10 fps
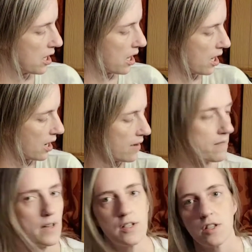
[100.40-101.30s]
I
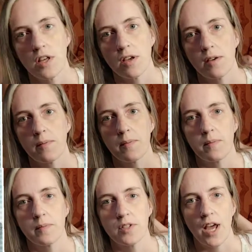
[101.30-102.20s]
finished the
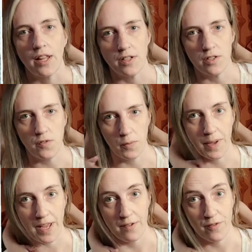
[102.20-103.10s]
challenge for
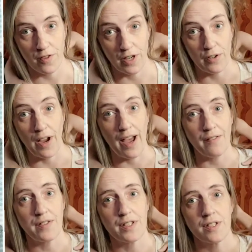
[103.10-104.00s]
pain-free
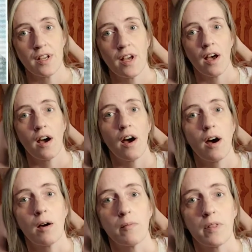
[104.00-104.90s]
crafts.
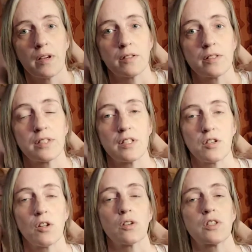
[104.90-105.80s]
Their
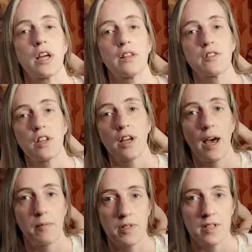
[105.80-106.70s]
stitch-along challenge that
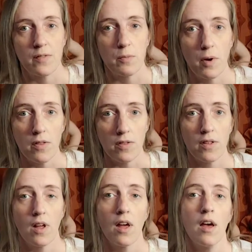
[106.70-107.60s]
happens every month
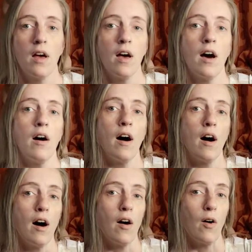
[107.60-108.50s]

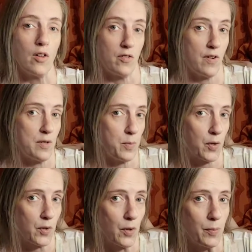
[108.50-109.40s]
on their Facebook
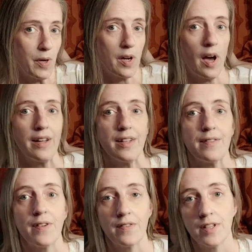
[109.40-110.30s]
group. I did
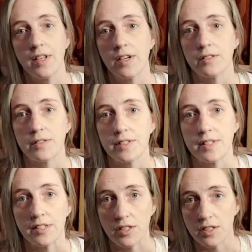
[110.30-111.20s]
1,500
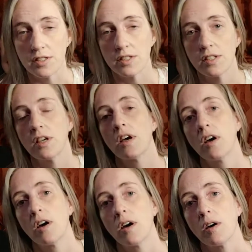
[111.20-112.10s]
stitches,
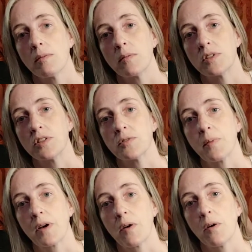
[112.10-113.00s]
which is
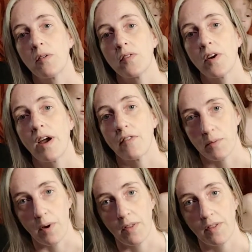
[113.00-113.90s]
my goal for every
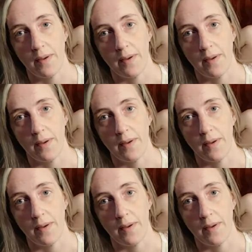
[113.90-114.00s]
month.